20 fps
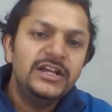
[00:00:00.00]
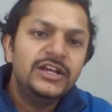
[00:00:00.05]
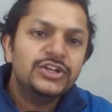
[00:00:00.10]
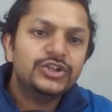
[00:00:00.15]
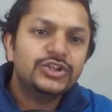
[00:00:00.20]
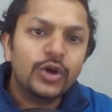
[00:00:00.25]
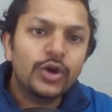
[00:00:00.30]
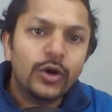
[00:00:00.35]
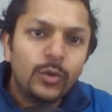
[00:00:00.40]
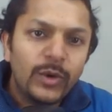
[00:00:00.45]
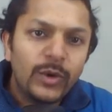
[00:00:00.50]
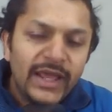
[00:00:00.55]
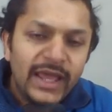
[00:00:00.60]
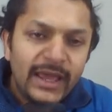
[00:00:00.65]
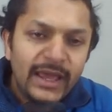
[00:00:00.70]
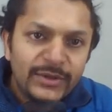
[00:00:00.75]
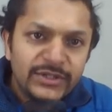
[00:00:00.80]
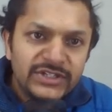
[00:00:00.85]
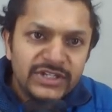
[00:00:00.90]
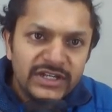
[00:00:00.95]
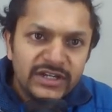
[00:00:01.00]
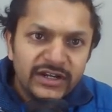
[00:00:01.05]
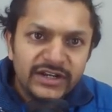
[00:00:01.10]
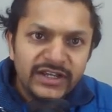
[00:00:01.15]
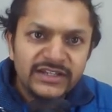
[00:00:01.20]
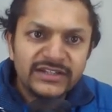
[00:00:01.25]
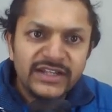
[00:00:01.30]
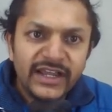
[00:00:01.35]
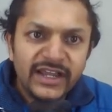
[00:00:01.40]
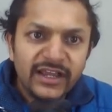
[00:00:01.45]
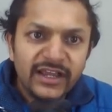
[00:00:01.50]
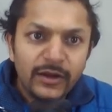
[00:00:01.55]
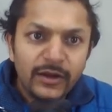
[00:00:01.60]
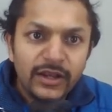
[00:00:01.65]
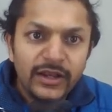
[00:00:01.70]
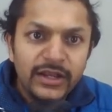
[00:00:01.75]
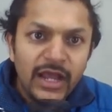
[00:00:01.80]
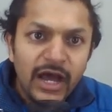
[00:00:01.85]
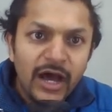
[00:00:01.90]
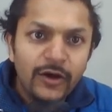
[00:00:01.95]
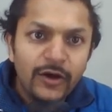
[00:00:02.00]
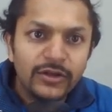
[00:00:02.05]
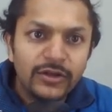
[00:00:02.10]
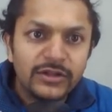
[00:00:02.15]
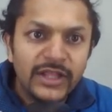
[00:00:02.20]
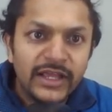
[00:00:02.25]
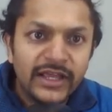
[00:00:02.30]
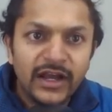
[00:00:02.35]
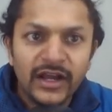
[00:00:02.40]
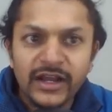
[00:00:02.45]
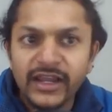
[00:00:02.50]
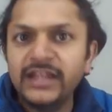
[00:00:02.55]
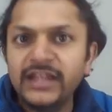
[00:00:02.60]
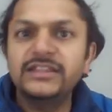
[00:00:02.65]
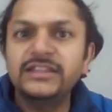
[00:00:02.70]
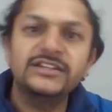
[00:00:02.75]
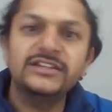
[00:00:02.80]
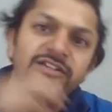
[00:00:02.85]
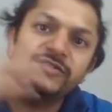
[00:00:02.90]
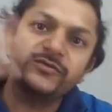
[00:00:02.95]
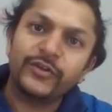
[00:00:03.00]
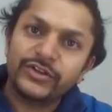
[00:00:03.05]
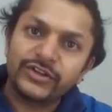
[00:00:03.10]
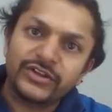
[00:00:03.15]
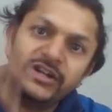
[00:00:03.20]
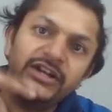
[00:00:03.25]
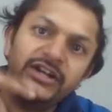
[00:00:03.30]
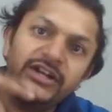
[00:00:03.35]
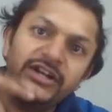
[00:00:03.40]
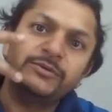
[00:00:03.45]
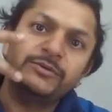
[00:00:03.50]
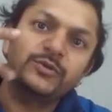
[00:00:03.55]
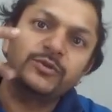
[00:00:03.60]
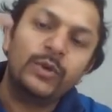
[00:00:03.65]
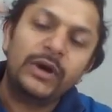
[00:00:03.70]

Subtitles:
So what happens here is, like, now, like, again, this is for three types.